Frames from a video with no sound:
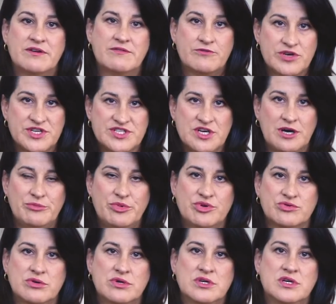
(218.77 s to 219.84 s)
For
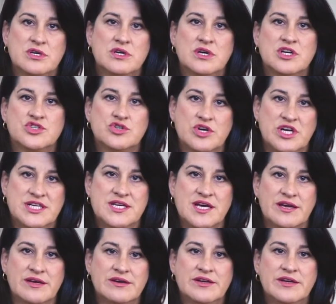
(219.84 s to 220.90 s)
example, toileting.